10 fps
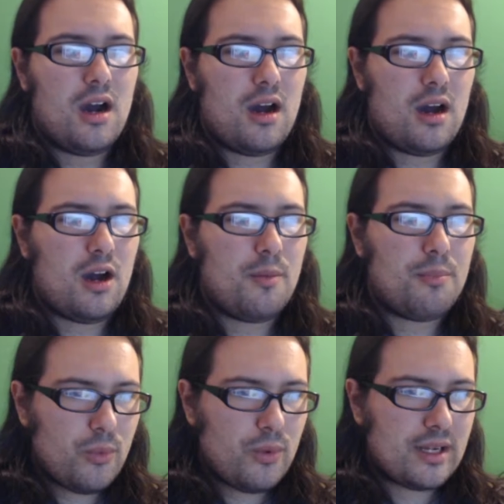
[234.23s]

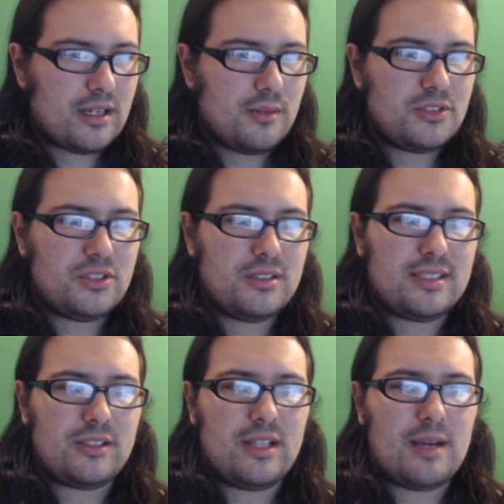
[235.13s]
But when it comes to
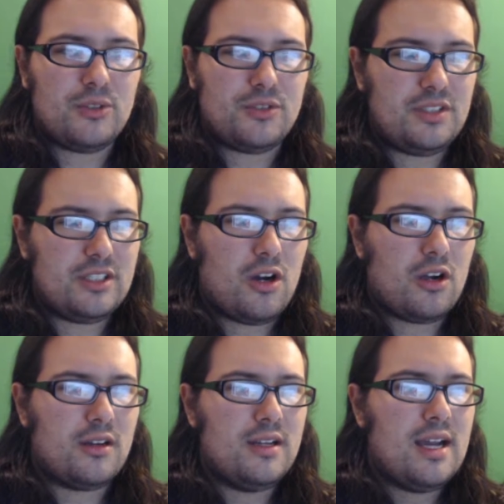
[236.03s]
Nintendo Labo's
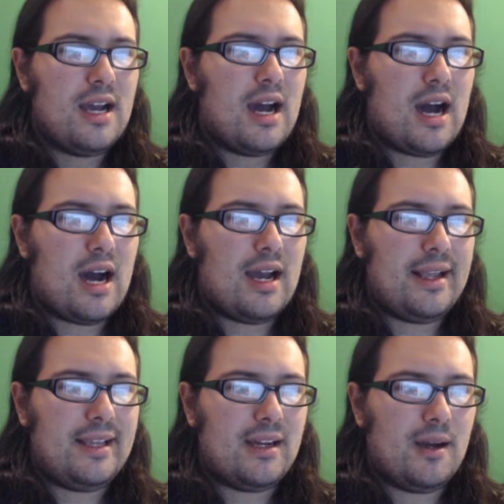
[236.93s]
VR,
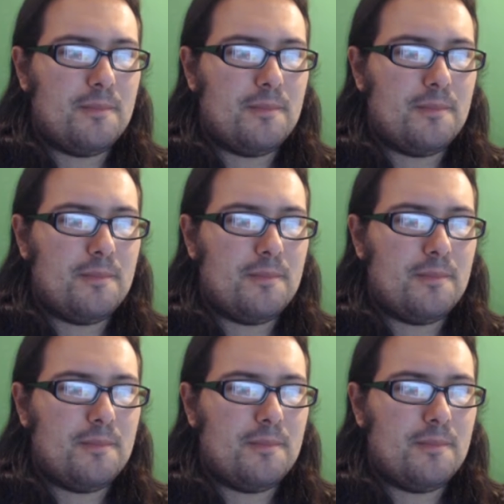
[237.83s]
I